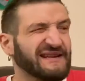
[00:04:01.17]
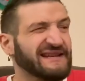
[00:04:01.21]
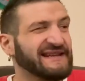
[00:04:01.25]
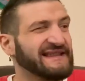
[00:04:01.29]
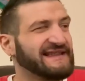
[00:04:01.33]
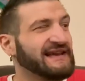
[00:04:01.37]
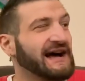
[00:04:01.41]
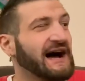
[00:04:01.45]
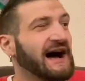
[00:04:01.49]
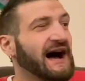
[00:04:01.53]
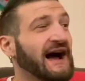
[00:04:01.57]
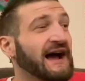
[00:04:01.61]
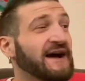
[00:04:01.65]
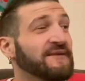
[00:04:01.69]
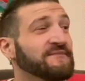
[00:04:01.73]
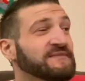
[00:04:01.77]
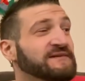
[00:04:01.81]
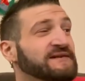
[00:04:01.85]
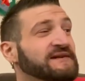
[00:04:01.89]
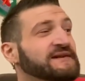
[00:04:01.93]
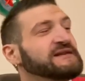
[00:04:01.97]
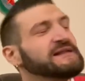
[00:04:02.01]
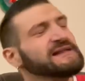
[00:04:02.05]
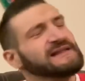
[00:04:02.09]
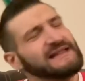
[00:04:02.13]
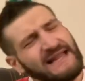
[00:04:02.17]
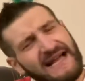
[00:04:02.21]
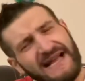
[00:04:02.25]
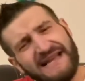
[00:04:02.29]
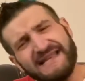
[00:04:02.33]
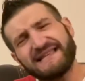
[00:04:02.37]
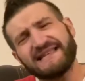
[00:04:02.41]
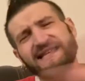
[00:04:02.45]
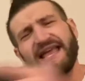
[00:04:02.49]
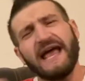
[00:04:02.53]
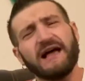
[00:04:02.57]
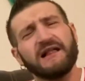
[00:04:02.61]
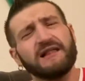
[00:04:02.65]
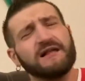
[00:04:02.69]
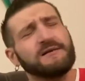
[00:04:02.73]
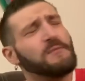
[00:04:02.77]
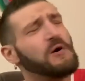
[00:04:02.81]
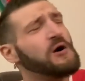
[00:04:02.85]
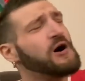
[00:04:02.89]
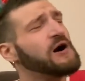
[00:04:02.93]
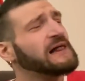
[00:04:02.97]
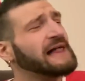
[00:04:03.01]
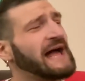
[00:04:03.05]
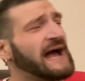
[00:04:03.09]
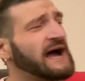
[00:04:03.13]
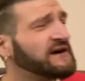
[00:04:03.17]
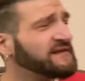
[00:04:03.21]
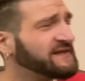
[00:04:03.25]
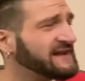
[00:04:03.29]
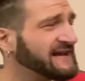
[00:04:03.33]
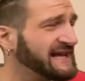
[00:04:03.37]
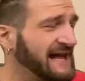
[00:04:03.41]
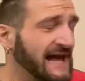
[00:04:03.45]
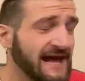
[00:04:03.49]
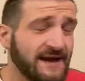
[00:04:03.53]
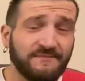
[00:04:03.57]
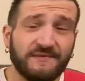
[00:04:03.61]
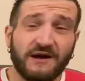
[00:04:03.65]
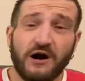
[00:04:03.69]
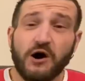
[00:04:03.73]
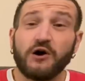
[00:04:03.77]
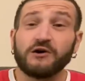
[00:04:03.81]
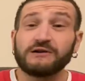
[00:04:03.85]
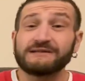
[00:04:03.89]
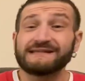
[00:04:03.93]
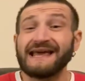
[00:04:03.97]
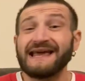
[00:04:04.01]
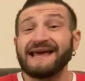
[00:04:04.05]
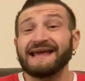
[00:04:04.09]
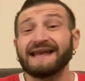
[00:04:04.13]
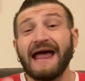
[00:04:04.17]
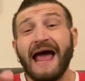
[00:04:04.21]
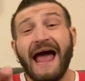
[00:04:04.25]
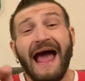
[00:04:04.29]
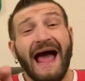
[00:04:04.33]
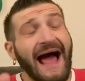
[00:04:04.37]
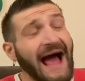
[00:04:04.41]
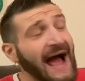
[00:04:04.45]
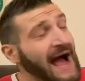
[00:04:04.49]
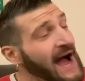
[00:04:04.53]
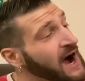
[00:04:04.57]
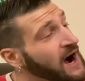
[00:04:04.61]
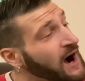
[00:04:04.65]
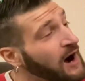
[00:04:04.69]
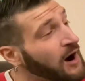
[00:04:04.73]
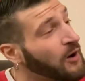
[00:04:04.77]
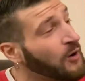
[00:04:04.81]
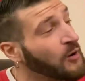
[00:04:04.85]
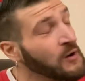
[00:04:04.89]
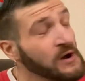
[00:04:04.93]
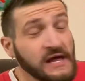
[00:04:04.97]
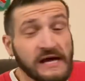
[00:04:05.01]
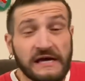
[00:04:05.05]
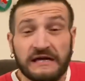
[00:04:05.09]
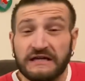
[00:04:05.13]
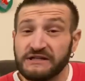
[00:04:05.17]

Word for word: of time let's tell them all how the game goes and how